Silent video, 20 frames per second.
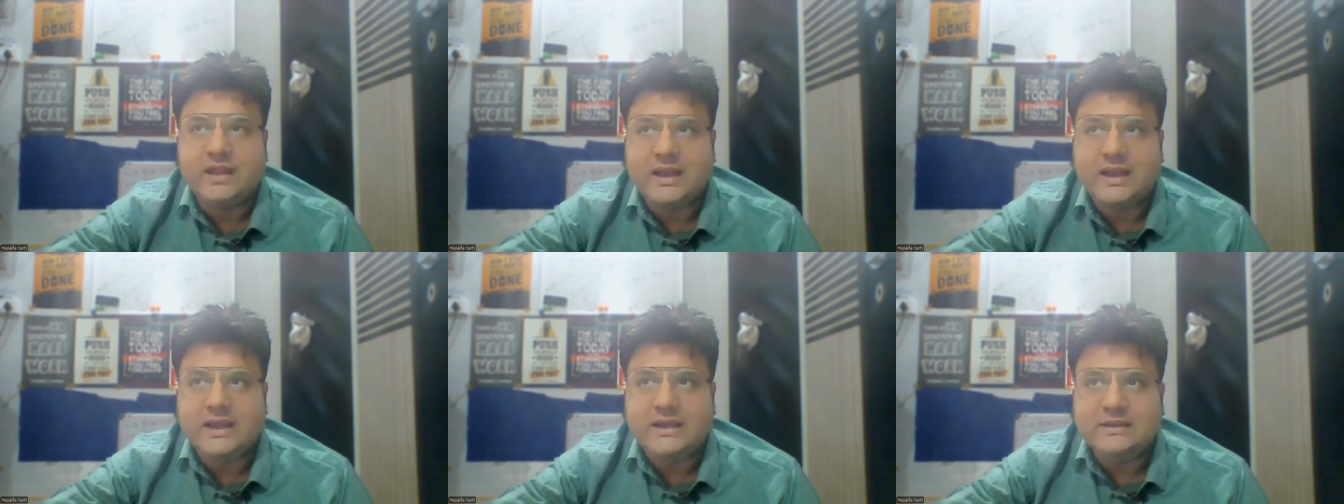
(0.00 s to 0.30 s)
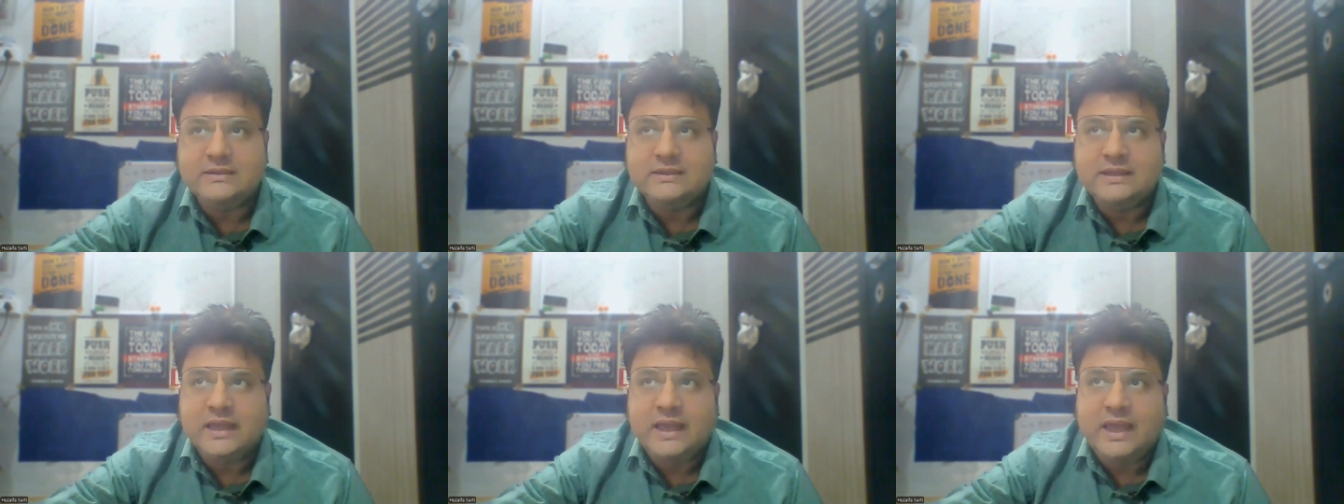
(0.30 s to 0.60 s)

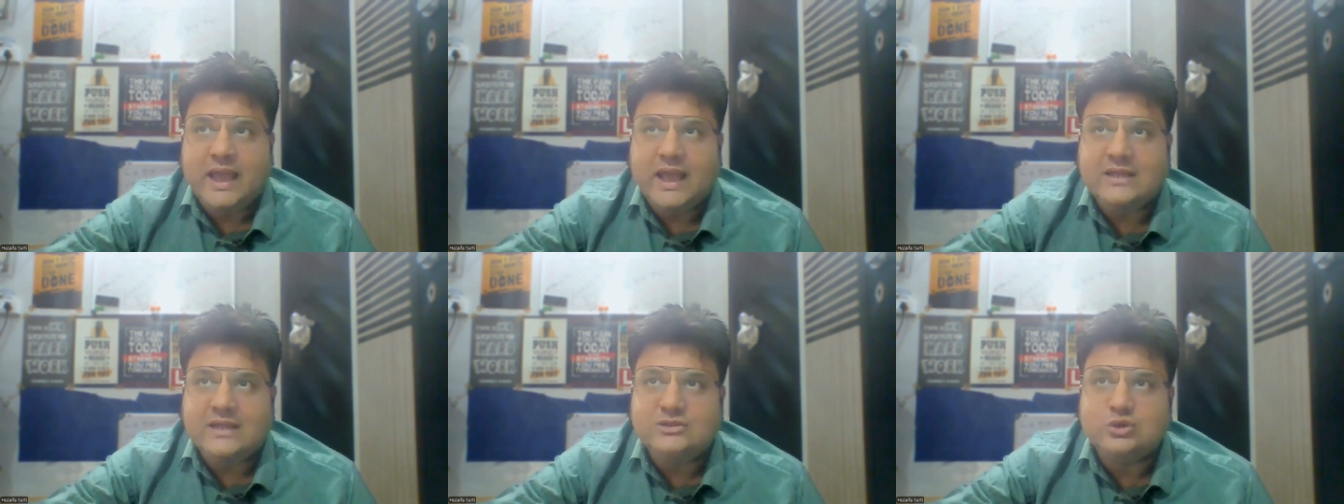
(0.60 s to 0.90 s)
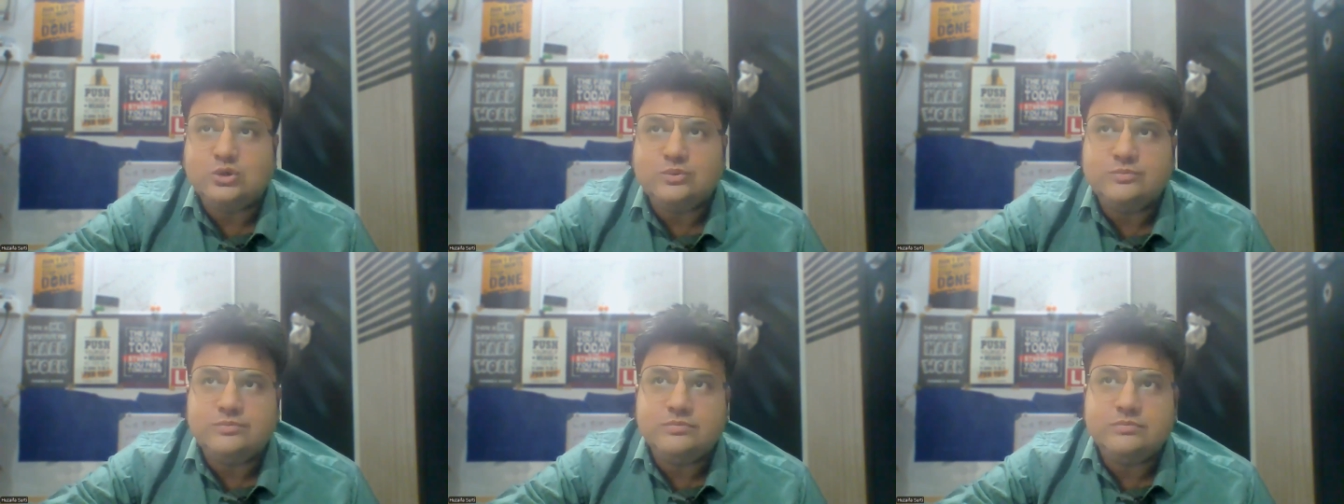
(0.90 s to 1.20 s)
right
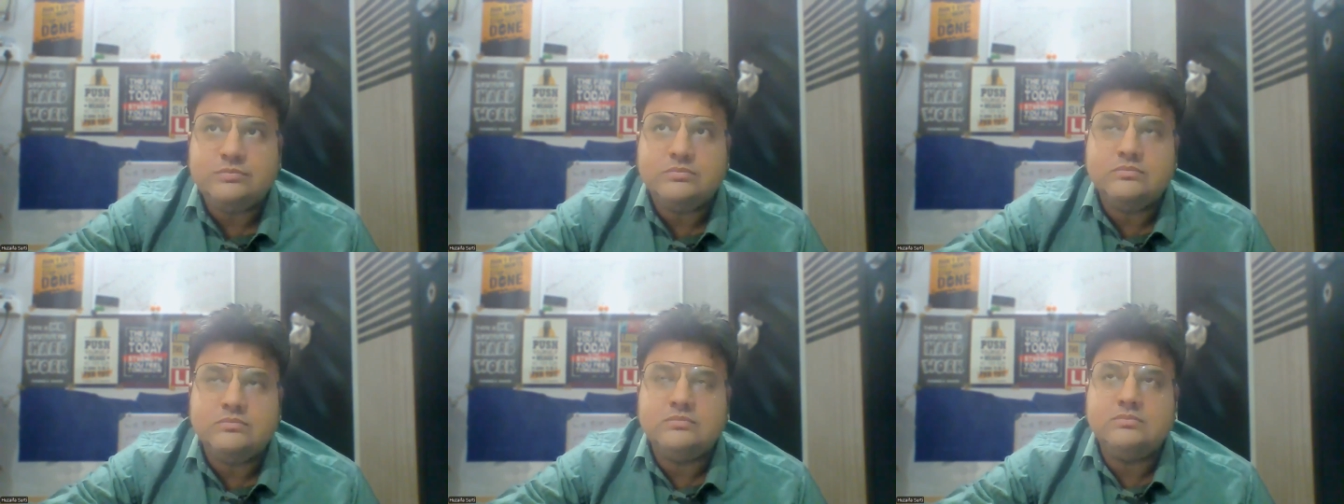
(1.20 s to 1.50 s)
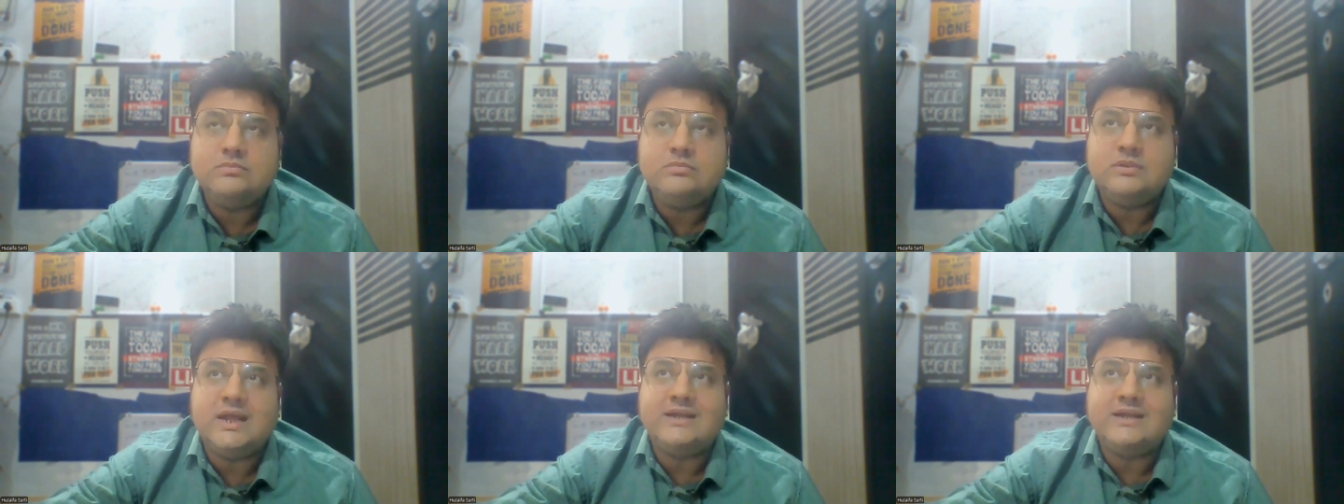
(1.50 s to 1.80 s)
and so
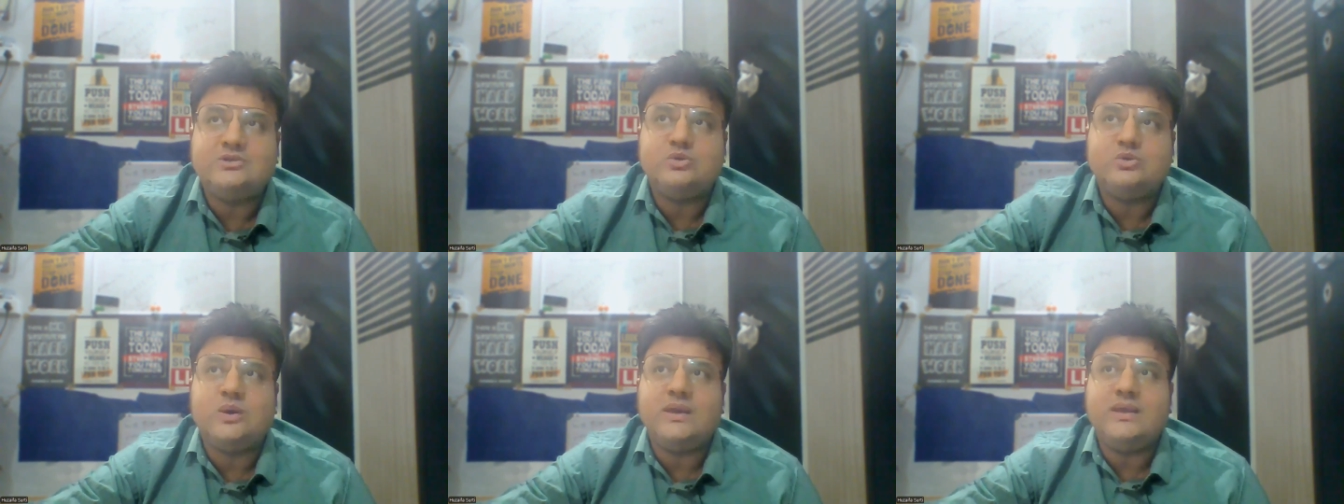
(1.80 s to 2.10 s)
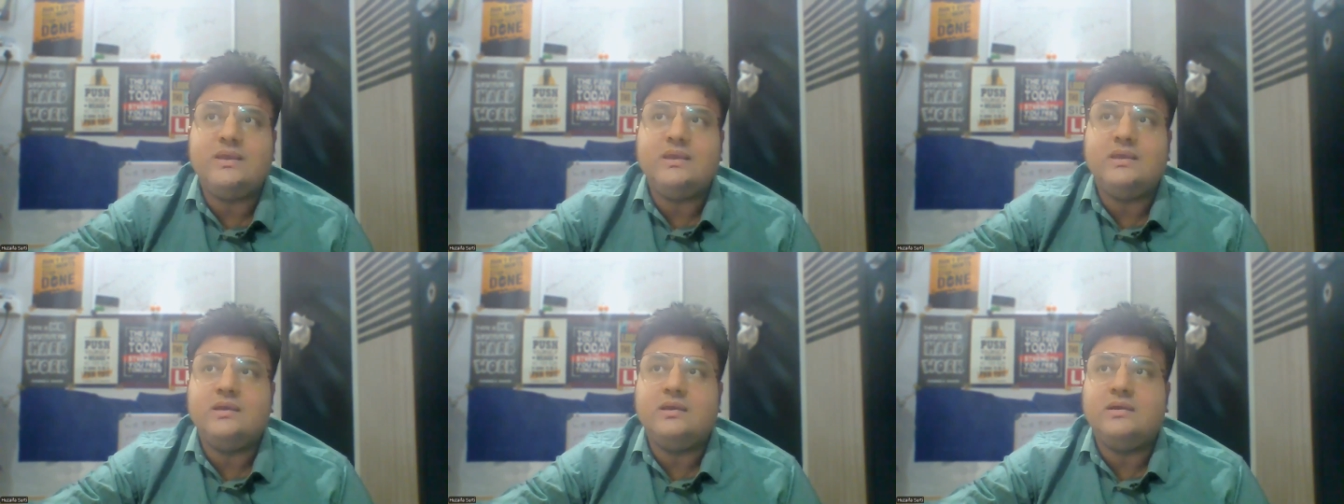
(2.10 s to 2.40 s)
that's
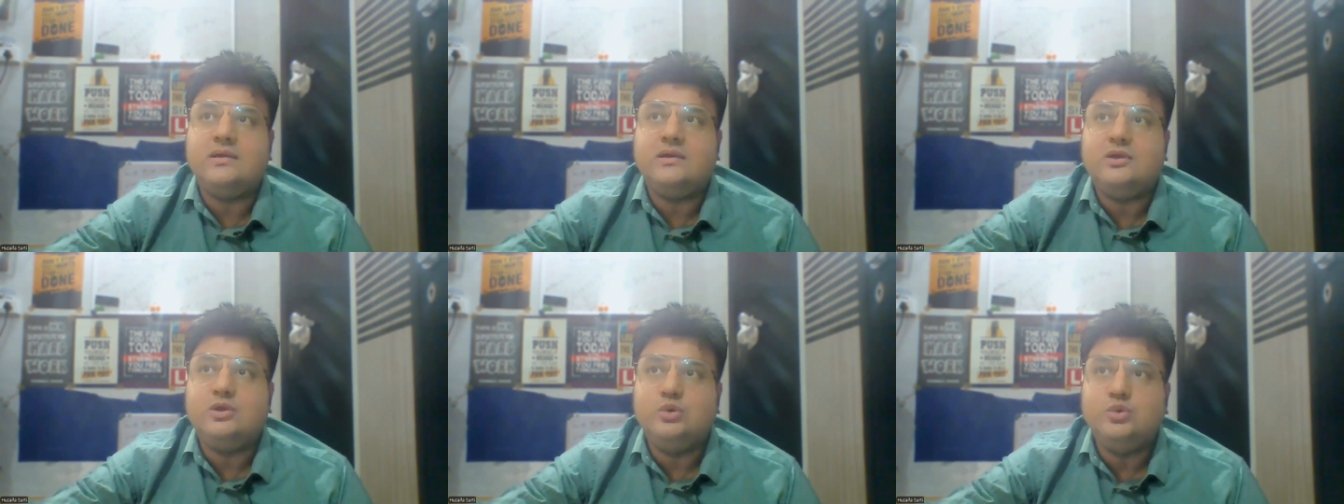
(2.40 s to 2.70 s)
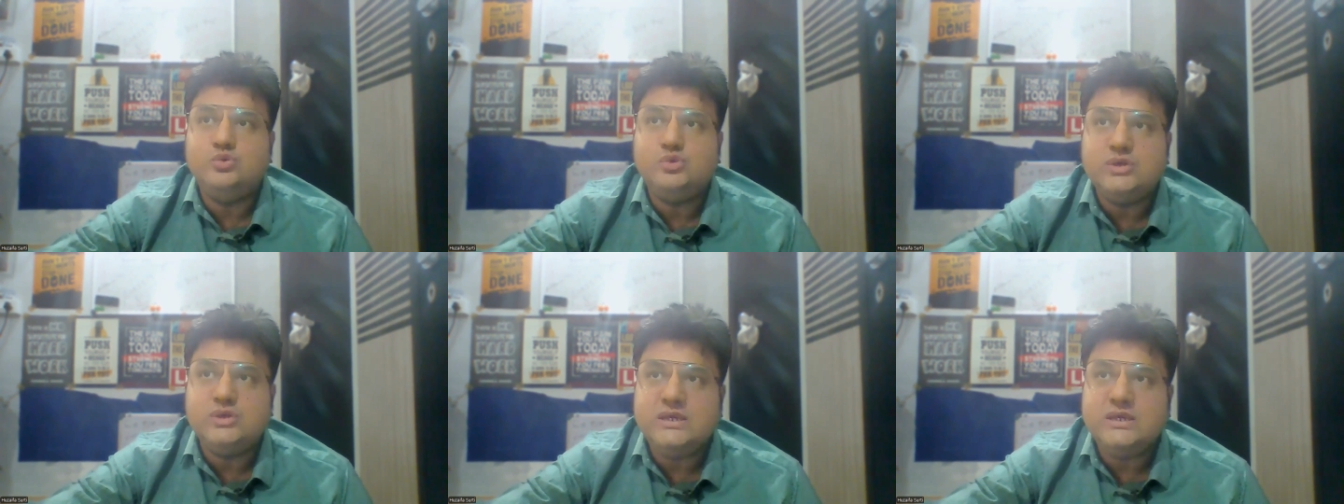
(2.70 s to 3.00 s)
why uh,
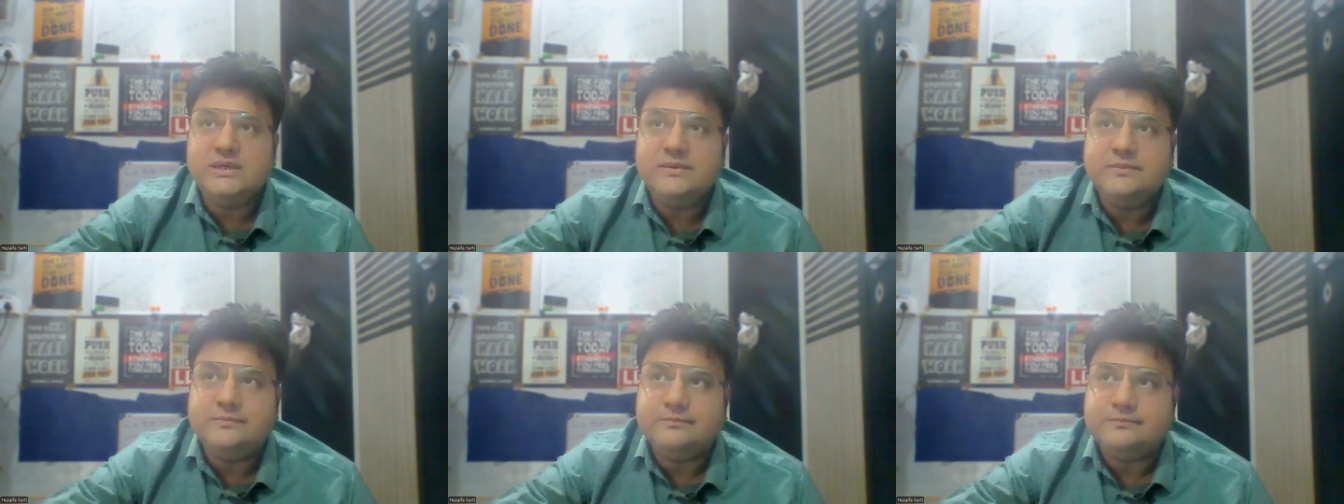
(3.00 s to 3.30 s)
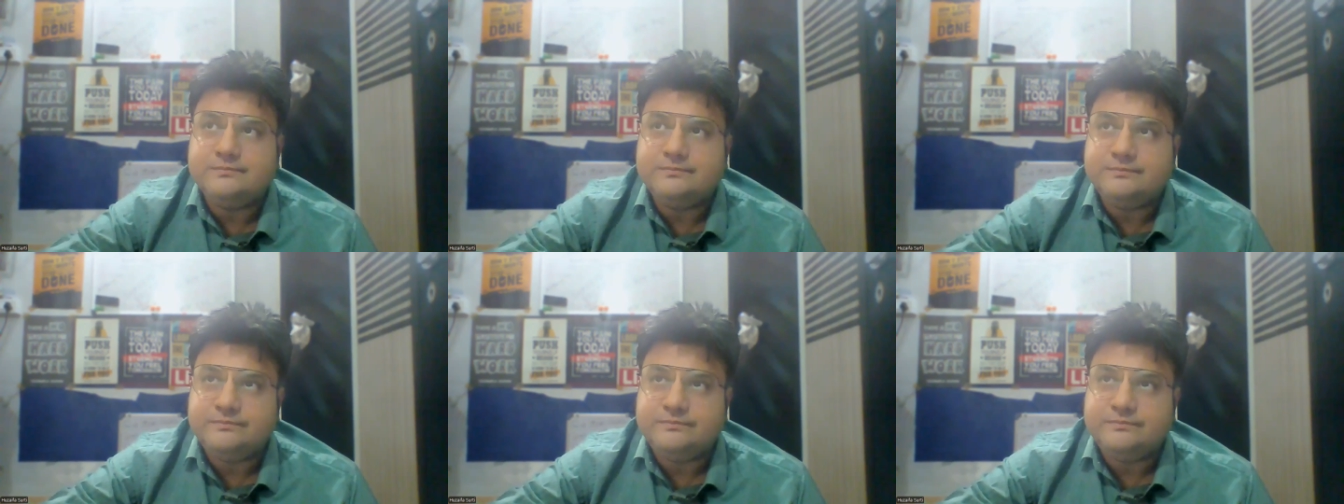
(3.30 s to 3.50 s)
you see